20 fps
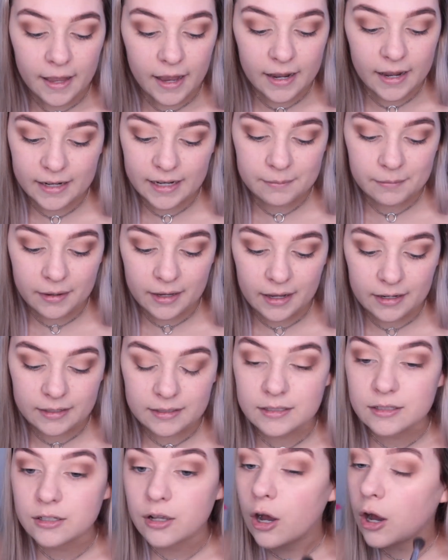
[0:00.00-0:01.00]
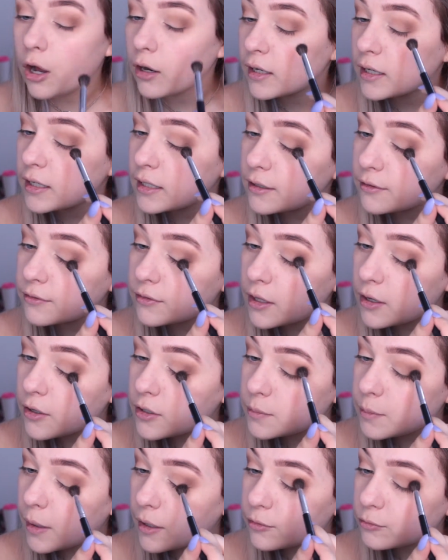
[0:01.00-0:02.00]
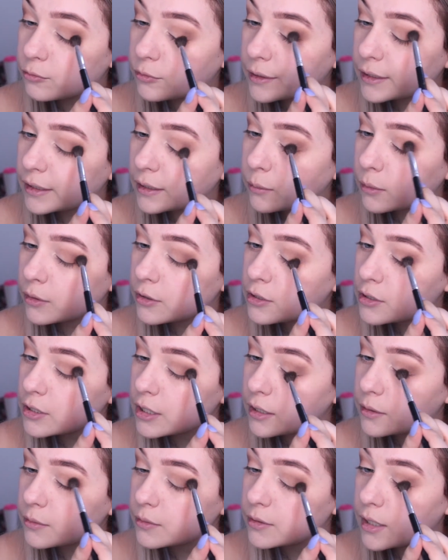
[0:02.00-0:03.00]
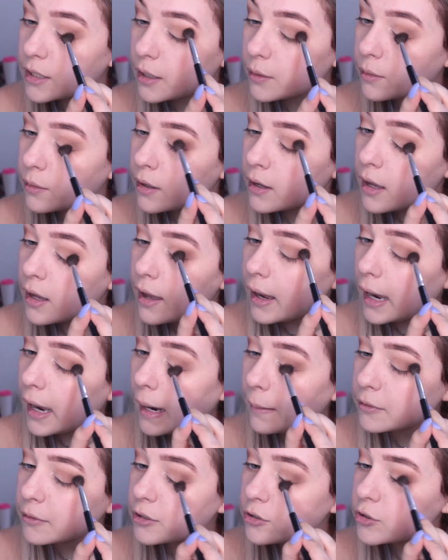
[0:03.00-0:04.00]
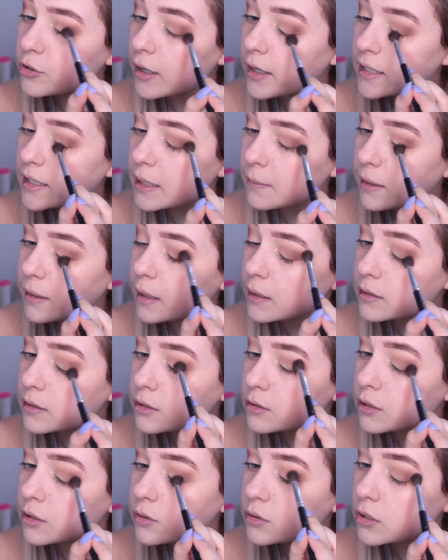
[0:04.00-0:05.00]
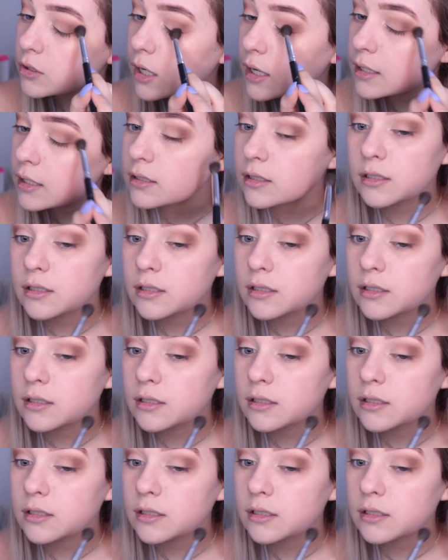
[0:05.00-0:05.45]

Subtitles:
I didn't get my hands on any of those, but I really want to, so I'm going to try and get my hands on those shades.